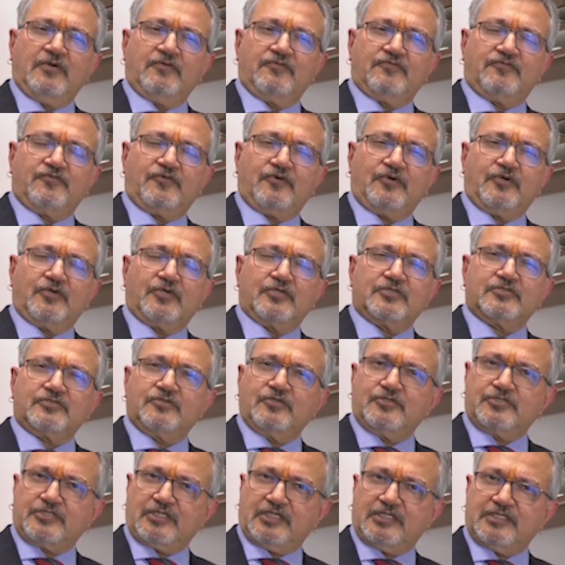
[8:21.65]
for
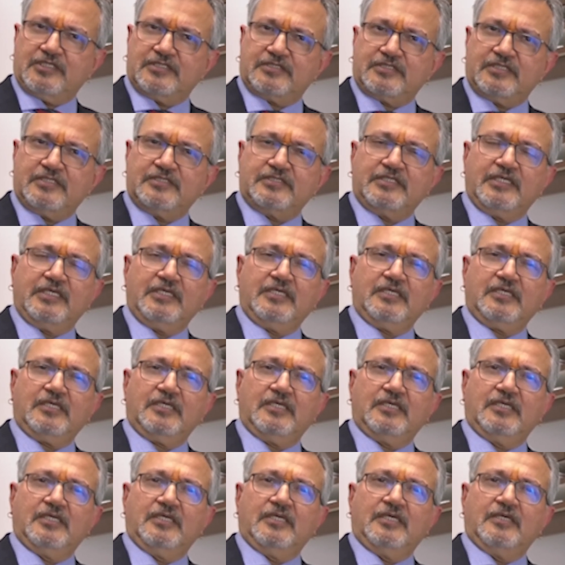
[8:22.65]
social distancing,
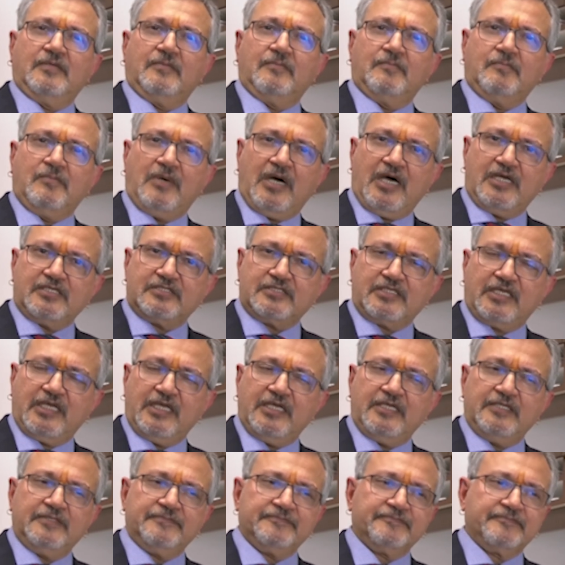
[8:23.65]

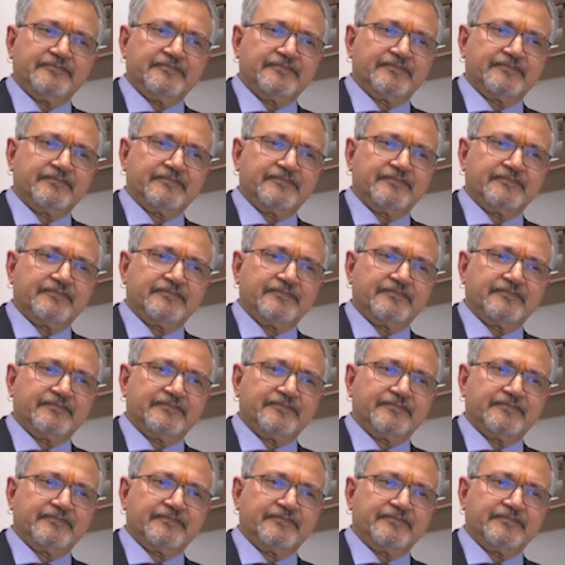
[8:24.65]
masking,